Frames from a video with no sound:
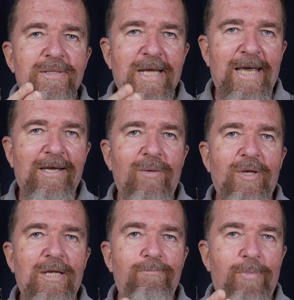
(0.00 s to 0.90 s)
take up
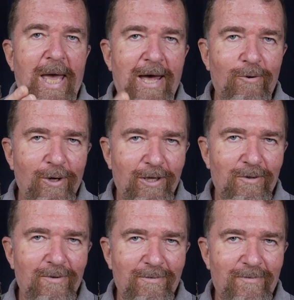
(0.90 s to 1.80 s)
any battery
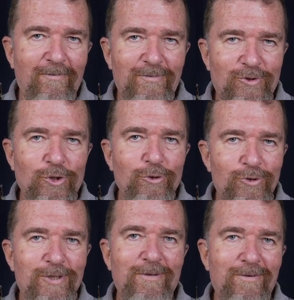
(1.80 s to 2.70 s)
uh,
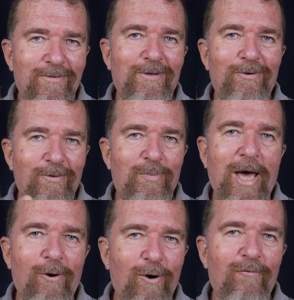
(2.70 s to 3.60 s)
juice, uh, you know,
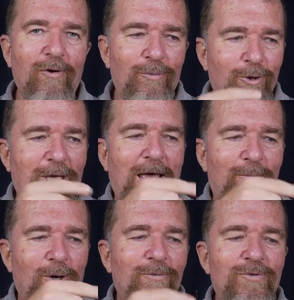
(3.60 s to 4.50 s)
power from your
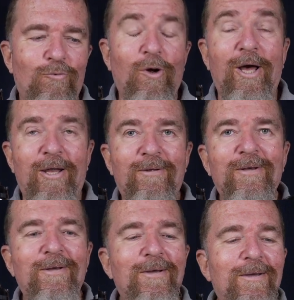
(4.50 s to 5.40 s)
camera to run.
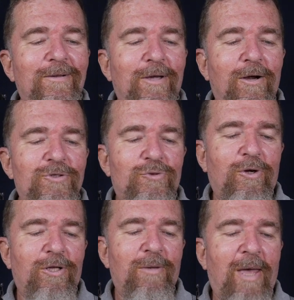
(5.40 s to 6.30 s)
They're
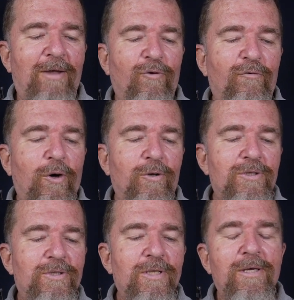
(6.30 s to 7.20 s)
strictly manual
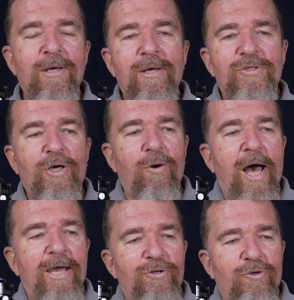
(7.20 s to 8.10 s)
focus. So
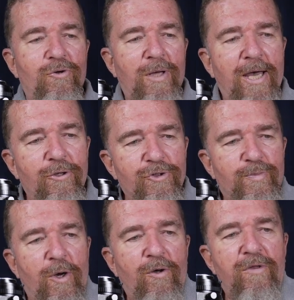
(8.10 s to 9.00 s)
I do, I use
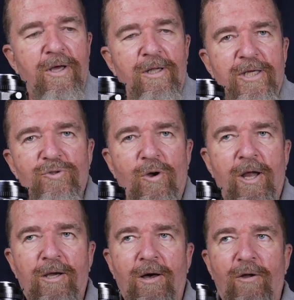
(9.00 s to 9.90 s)
both
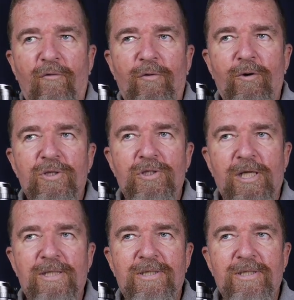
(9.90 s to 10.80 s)
electronic autofocus
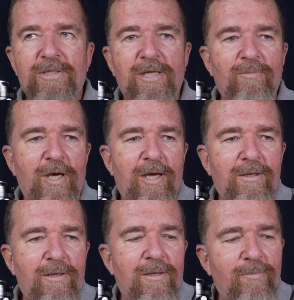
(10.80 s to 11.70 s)
lenses in
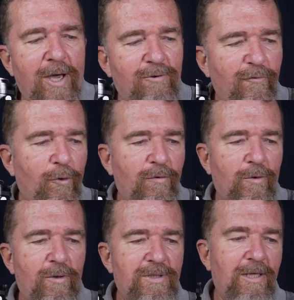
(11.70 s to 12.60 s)
my uh, Micro Four
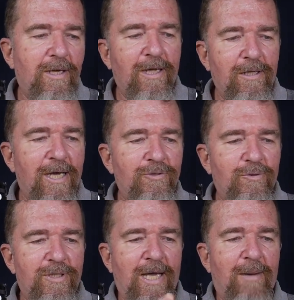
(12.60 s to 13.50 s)
Thirds and I like
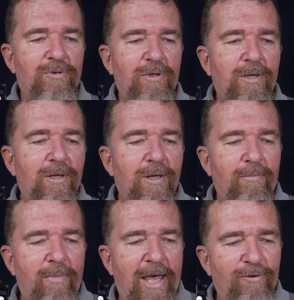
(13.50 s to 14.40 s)
to adapt
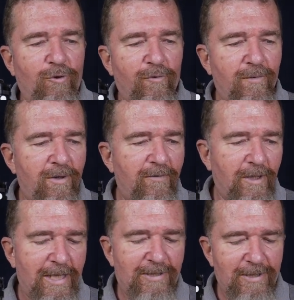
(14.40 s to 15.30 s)
manual
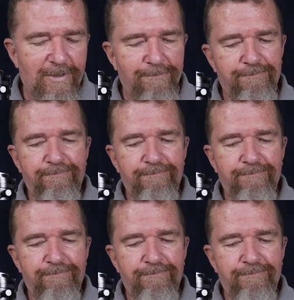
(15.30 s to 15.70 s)
lenses.